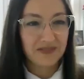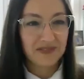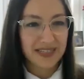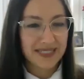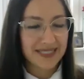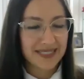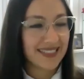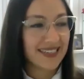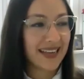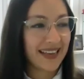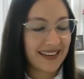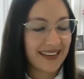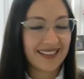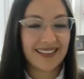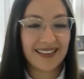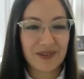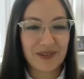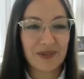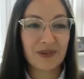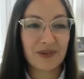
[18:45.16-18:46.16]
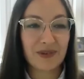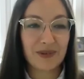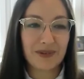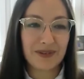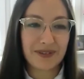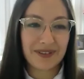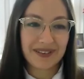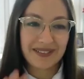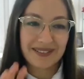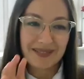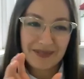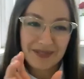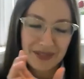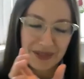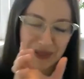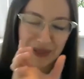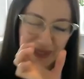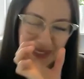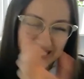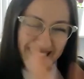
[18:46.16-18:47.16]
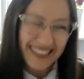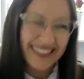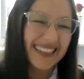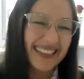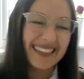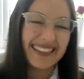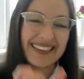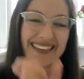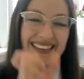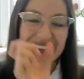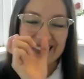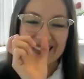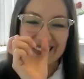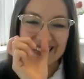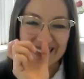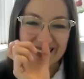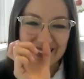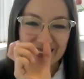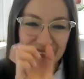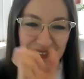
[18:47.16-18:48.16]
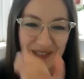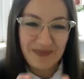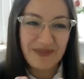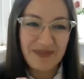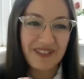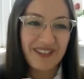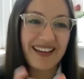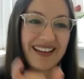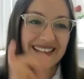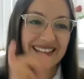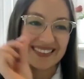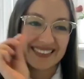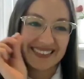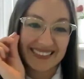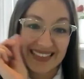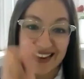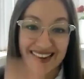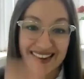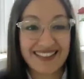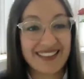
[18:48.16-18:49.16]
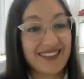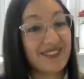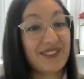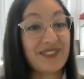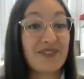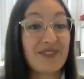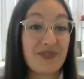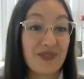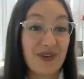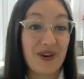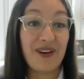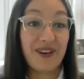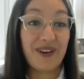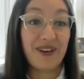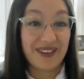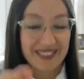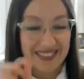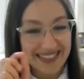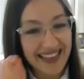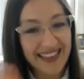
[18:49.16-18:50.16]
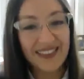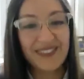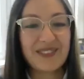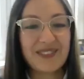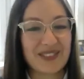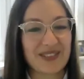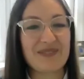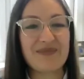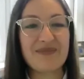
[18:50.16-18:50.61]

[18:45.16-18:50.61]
fascinating that you could succinctly summarize 10 years of work. Thank you so